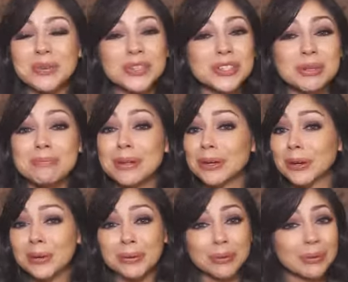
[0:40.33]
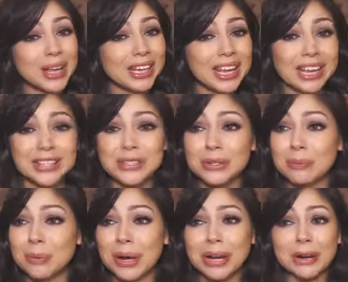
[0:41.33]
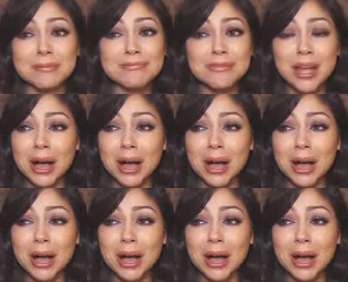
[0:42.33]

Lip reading: was just a miracle and answer to prayer.